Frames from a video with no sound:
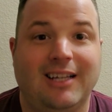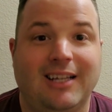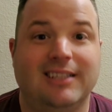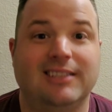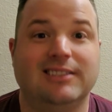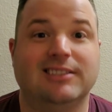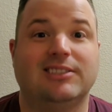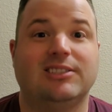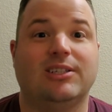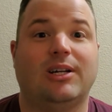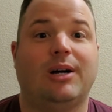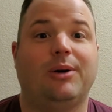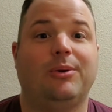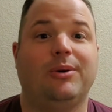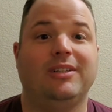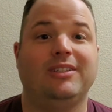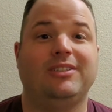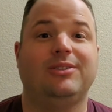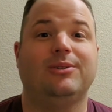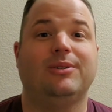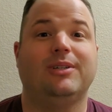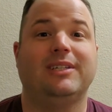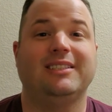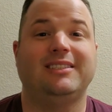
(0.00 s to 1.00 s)
And so I
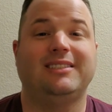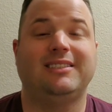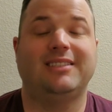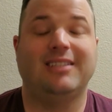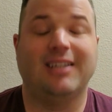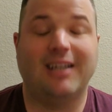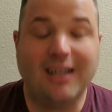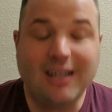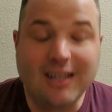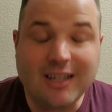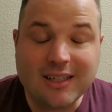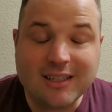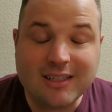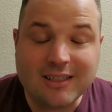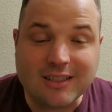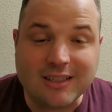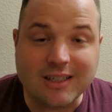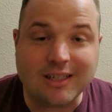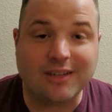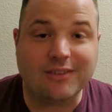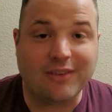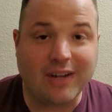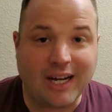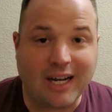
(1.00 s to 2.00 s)
went to a ton
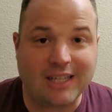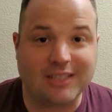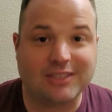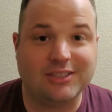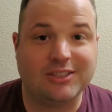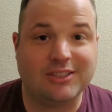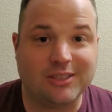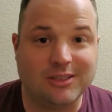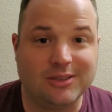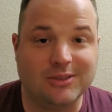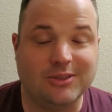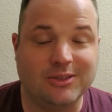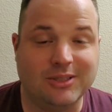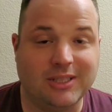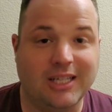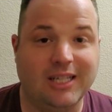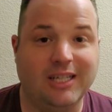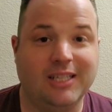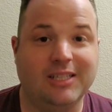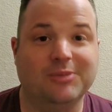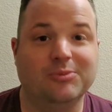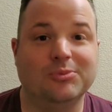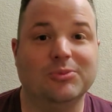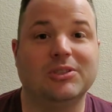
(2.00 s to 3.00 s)
of Astros
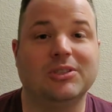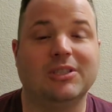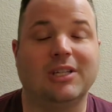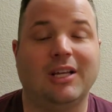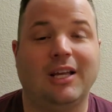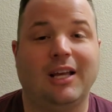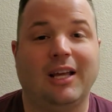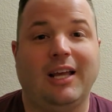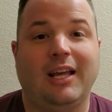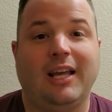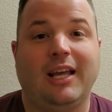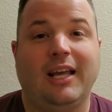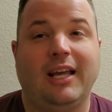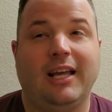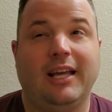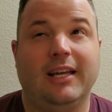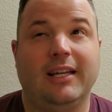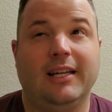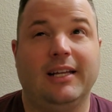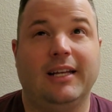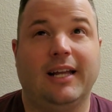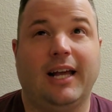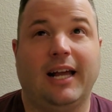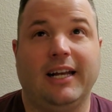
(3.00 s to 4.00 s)
games
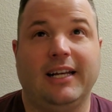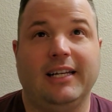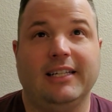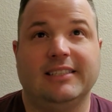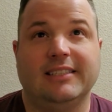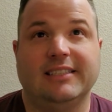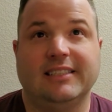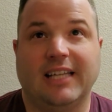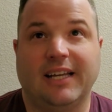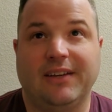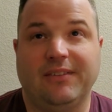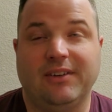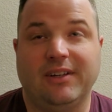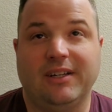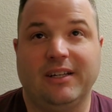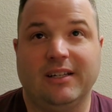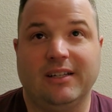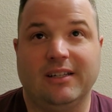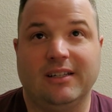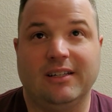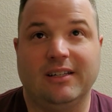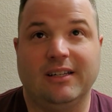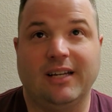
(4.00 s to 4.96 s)
in 97,